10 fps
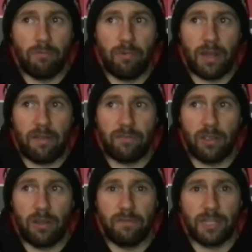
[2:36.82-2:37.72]
We'll have to
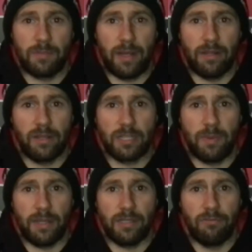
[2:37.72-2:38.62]
kind of expect the
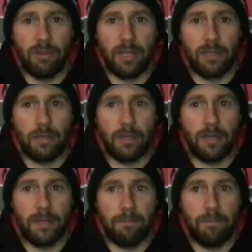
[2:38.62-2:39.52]
unexpected, really,
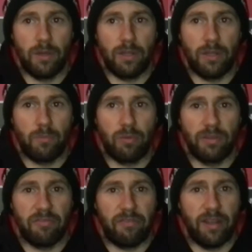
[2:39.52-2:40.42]
and probably
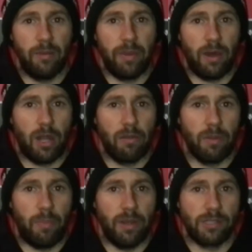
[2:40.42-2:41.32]
defend a bit higher up
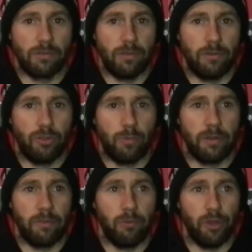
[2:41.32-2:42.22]
the pitch than normally
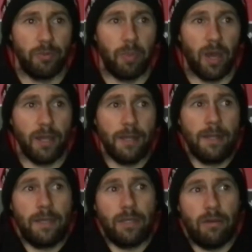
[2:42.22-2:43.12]
we would. But
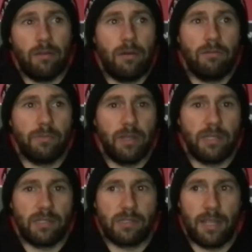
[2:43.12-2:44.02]
ultimately,
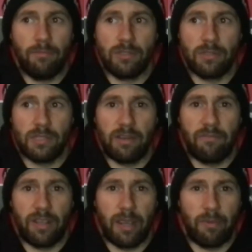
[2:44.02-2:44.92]
it's the same as
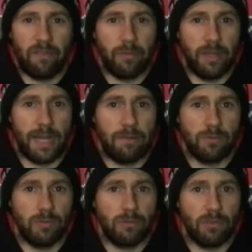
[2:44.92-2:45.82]
every game. We have to be
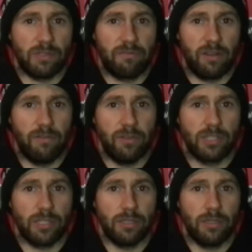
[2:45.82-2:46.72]
adaptable to what's in front of
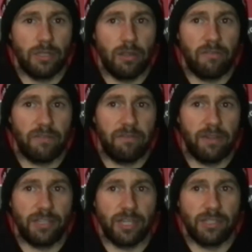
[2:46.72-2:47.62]
us, and if
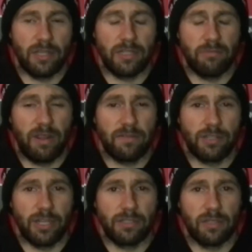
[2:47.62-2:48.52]
they change things, then we have to
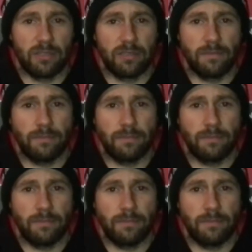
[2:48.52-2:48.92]
change things.